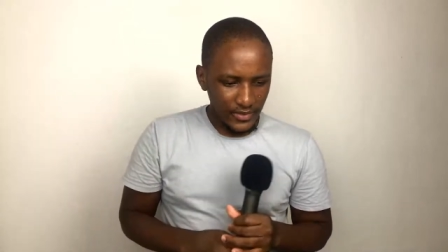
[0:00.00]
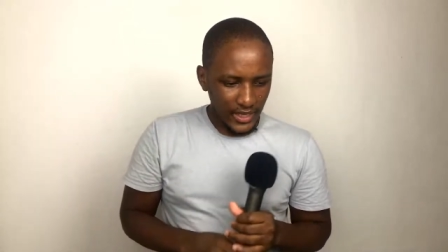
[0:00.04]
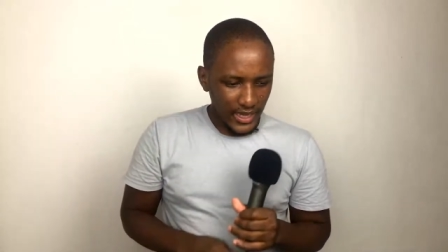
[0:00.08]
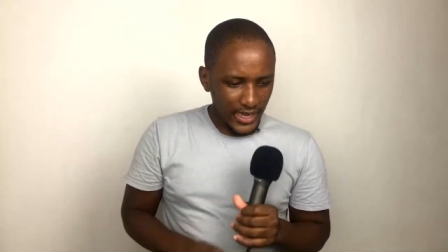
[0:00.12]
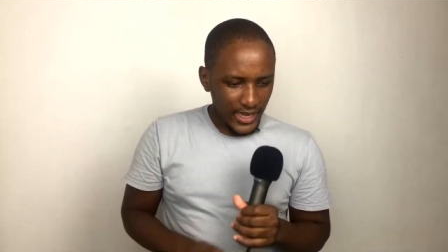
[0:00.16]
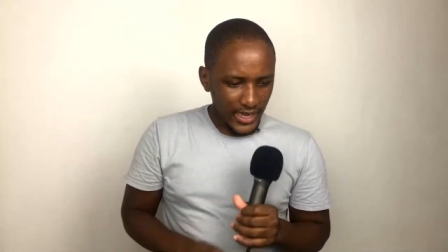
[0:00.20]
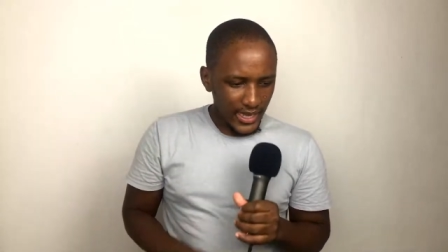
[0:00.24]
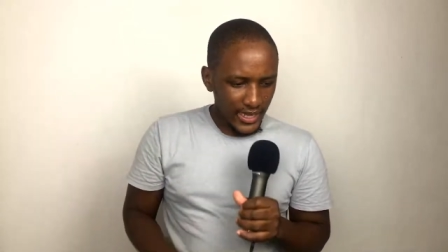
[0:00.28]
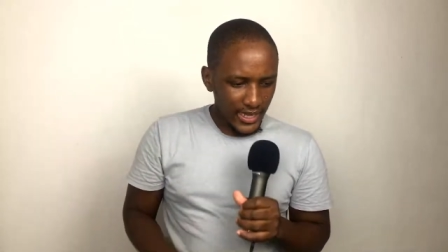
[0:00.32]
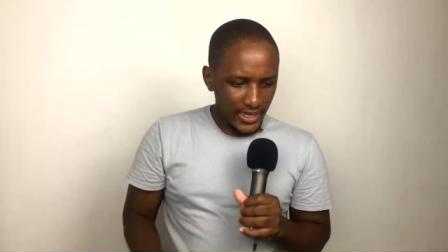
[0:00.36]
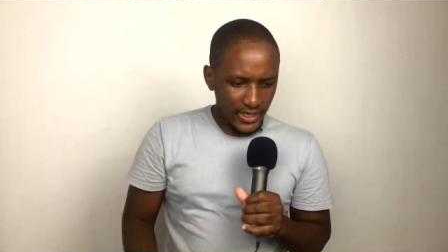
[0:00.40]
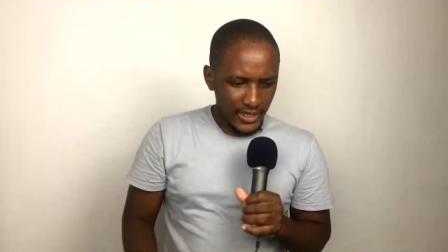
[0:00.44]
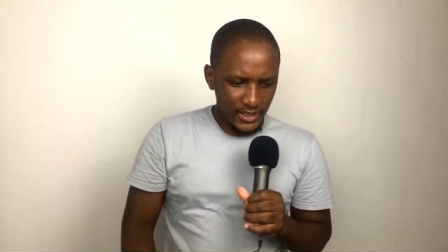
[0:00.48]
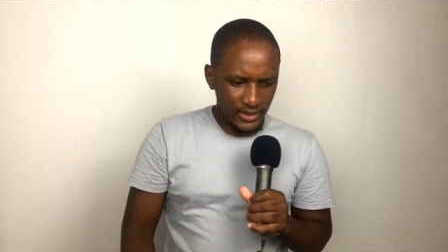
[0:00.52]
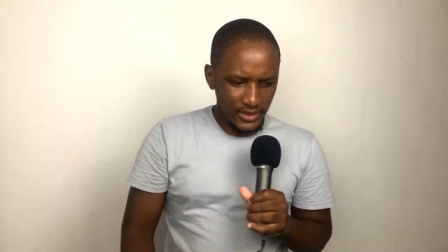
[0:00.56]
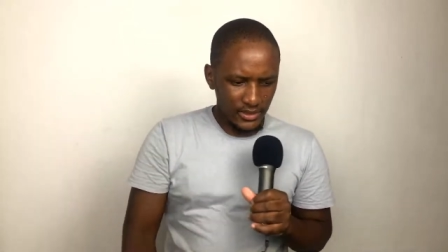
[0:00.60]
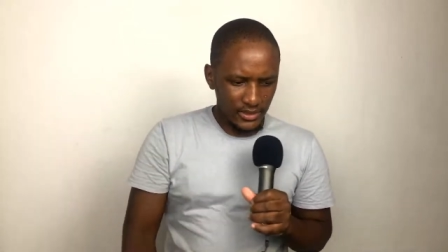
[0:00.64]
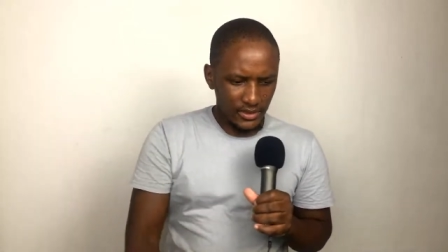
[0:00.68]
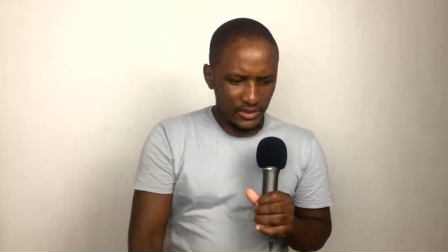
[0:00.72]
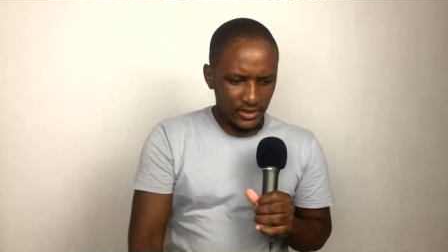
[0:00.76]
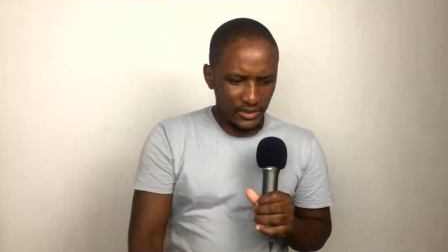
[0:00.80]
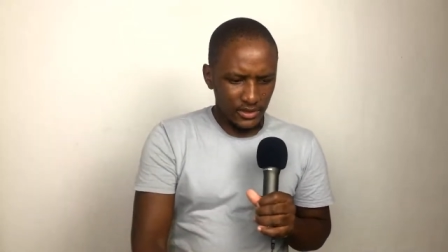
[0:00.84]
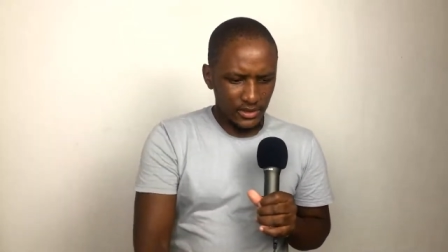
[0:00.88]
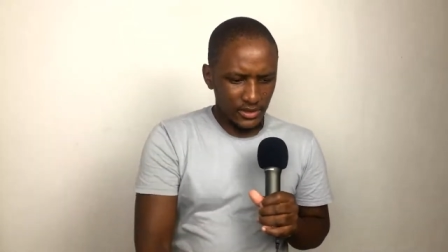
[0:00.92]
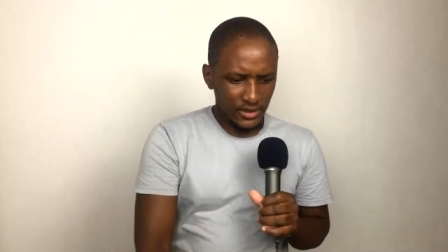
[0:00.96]

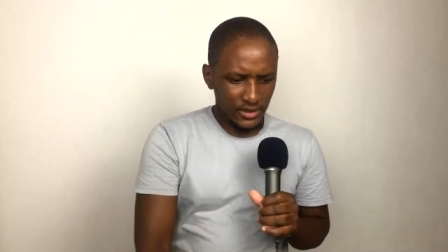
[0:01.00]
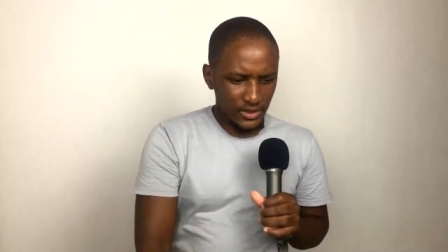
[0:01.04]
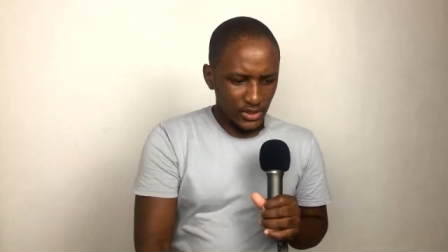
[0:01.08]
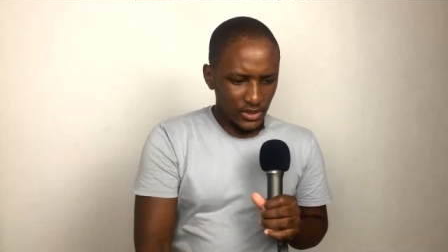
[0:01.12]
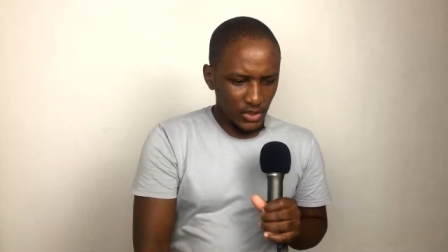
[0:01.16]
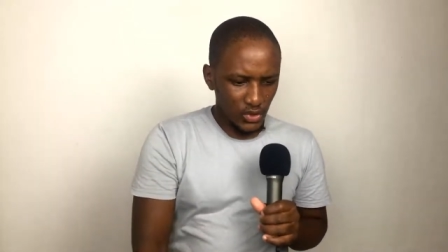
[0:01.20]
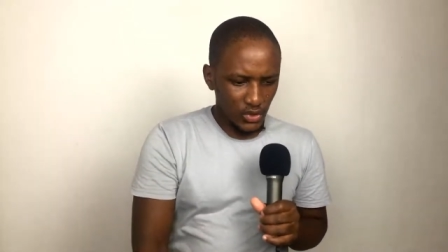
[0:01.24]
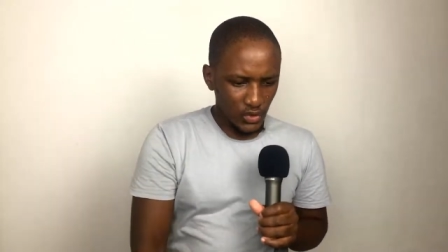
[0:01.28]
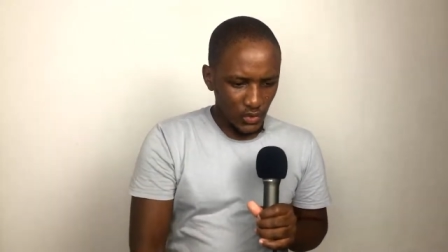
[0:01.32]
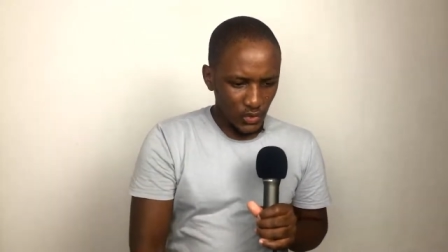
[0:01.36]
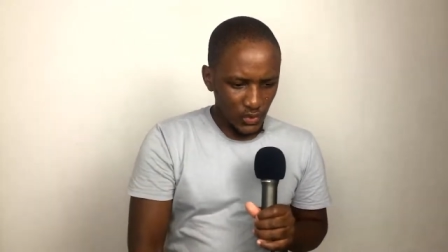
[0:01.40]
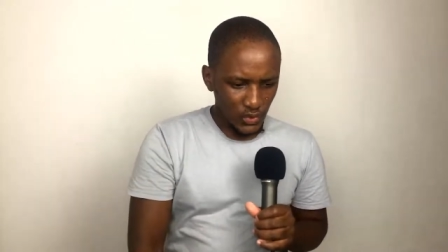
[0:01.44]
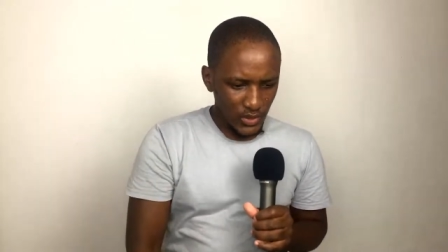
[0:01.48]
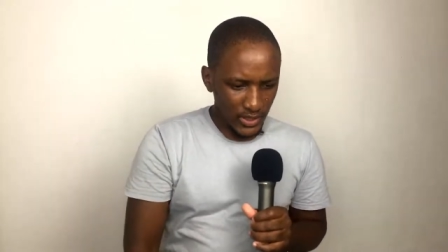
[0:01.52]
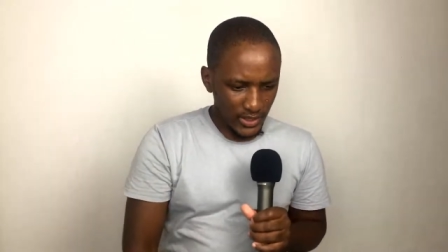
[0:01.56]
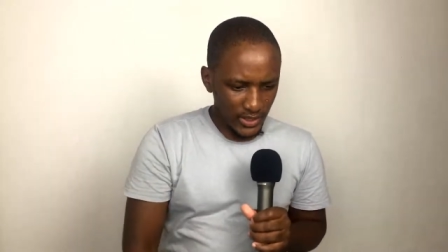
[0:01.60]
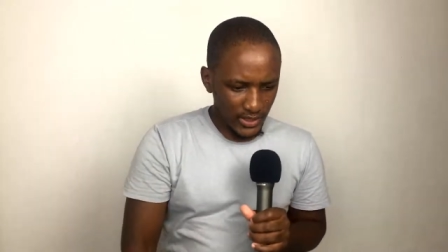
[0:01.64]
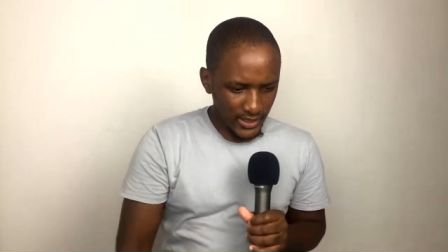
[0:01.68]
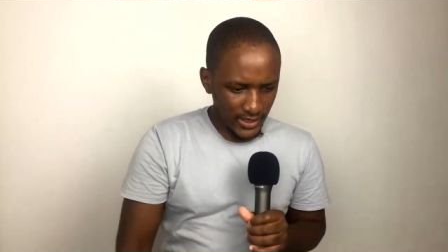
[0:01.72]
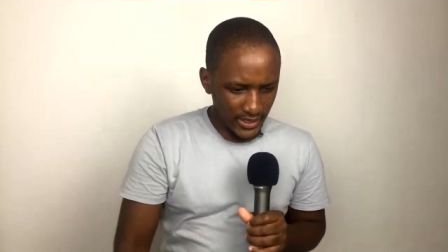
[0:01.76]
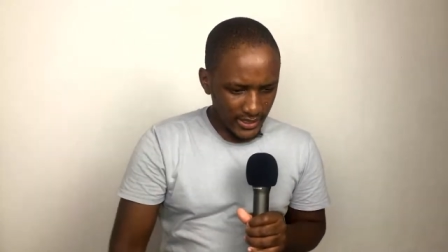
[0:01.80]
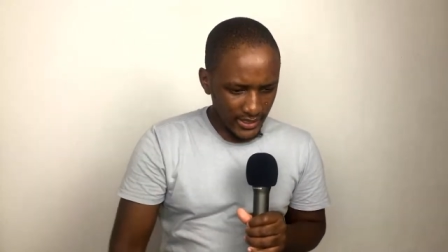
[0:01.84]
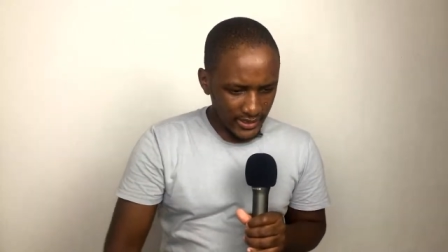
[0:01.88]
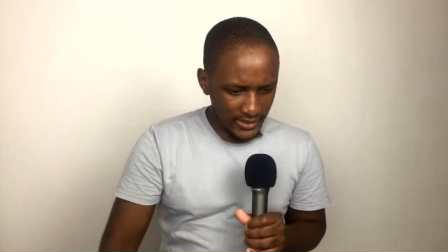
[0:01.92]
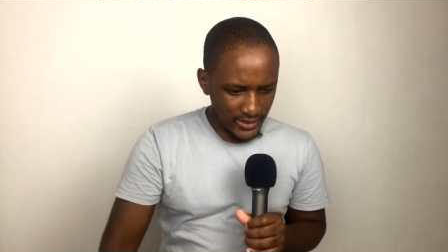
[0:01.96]
and do the
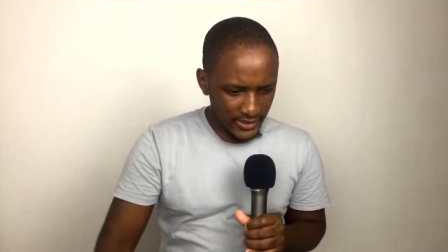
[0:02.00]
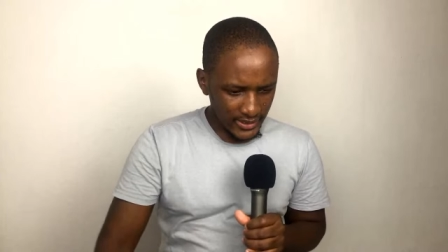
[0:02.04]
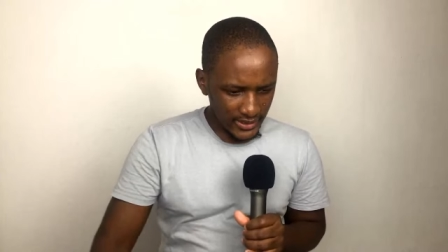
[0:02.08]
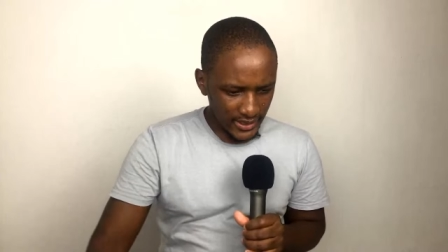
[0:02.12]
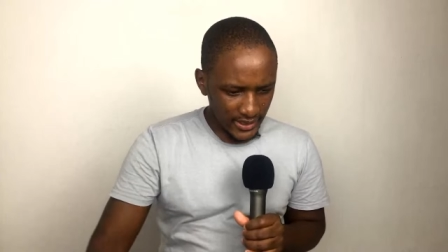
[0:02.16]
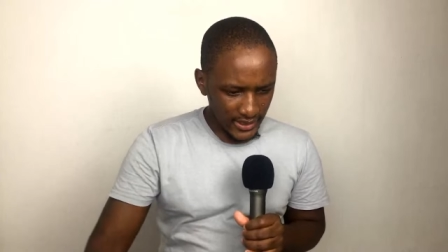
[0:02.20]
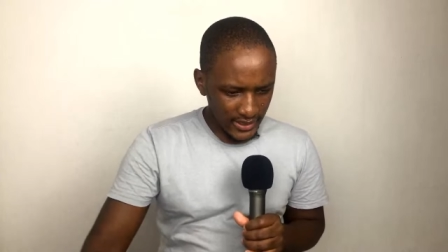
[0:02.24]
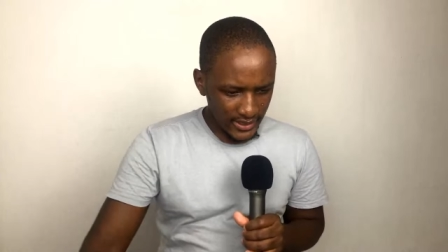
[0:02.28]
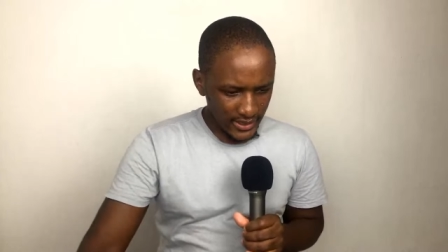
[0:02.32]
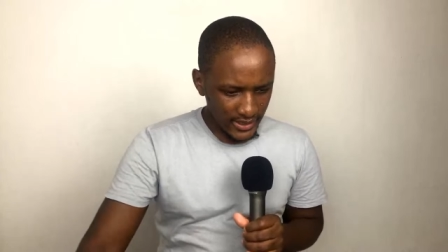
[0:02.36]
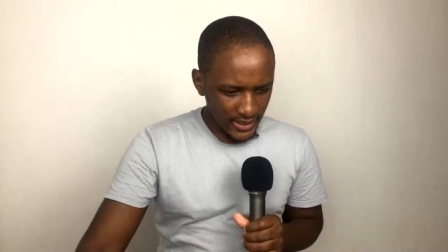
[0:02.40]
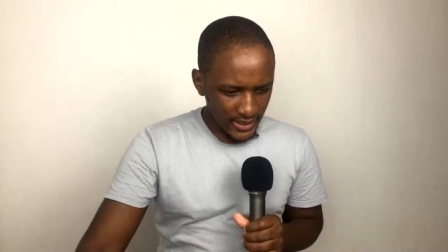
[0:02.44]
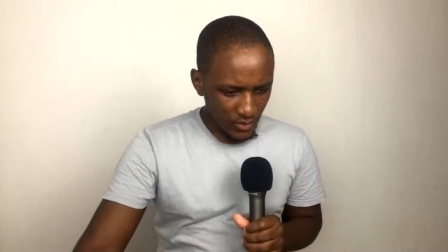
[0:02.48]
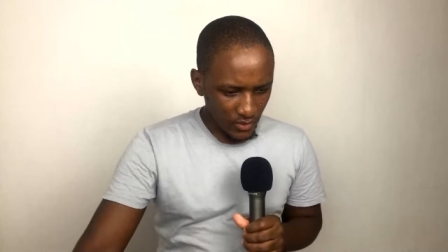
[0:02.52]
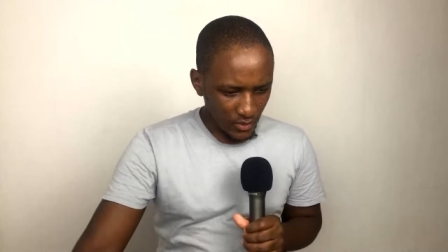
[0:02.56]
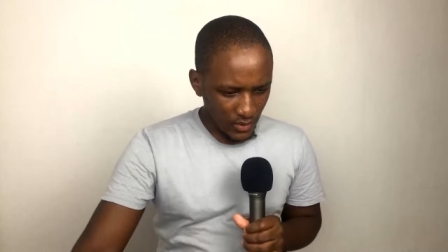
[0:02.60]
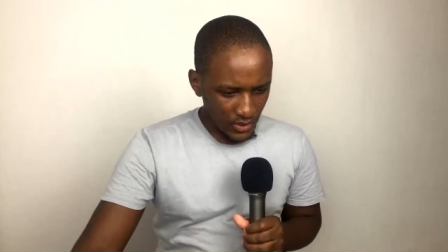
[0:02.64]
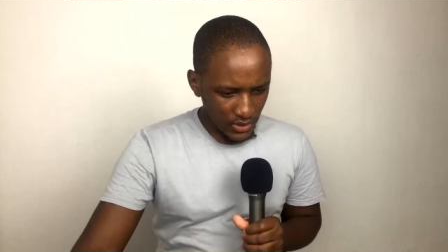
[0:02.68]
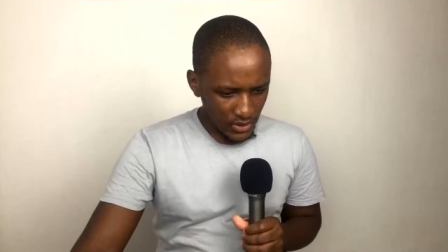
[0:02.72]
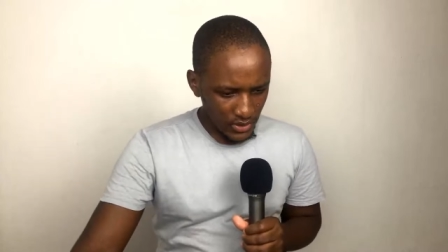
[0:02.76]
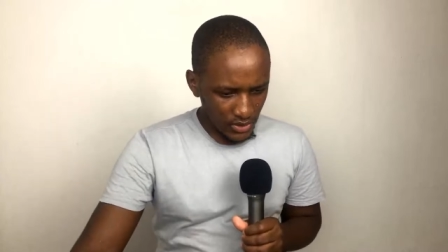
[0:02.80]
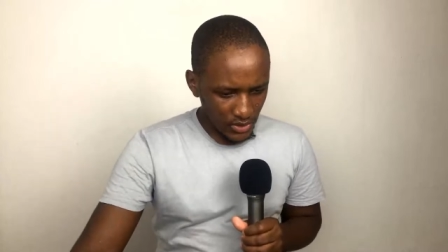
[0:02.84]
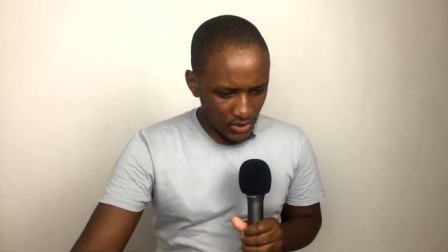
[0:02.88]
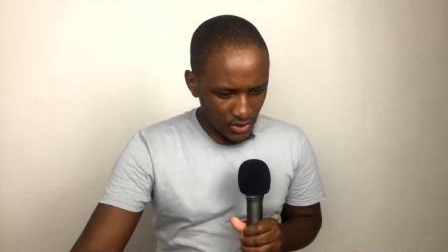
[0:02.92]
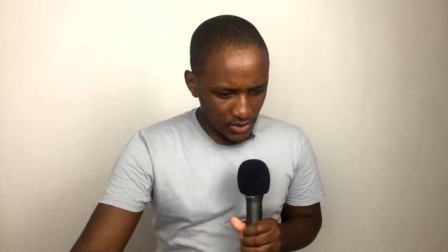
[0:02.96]
things that they
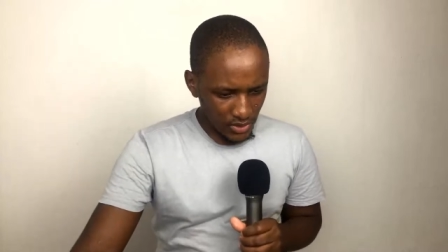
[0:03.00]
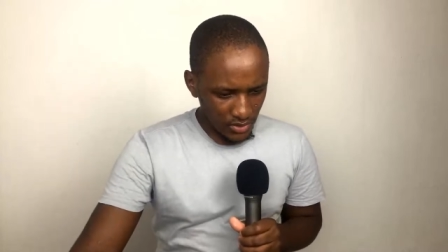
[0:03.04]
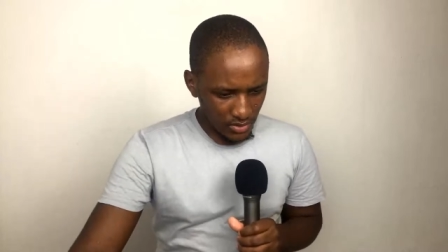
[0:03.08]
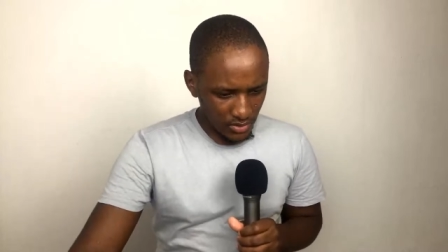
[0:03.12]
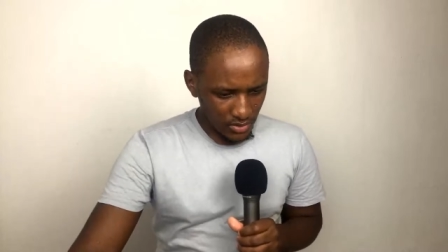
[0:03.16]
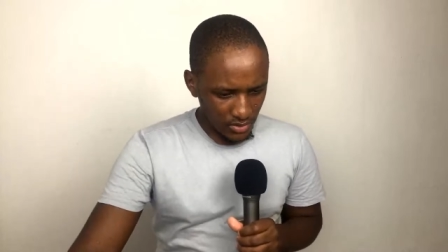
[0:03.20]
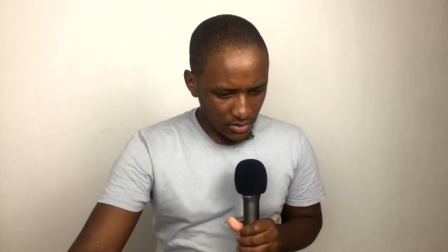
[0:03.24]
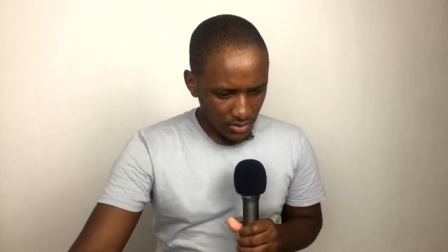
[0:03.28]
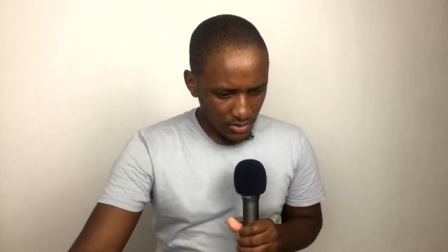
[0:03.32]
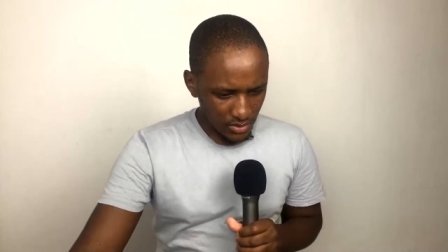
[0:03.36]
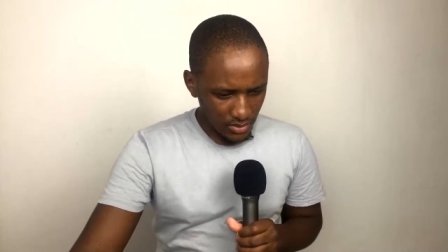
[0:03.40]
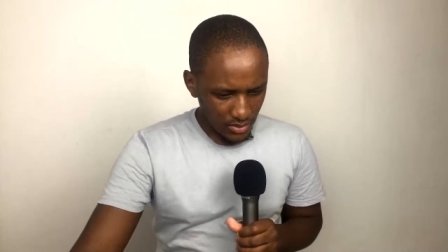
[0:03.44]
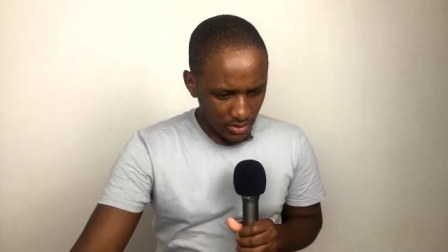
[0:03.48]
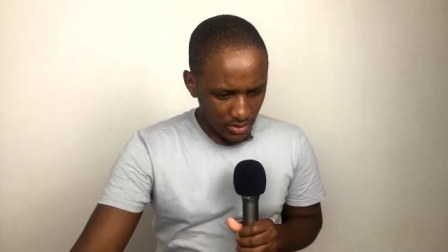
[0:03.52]
want to do.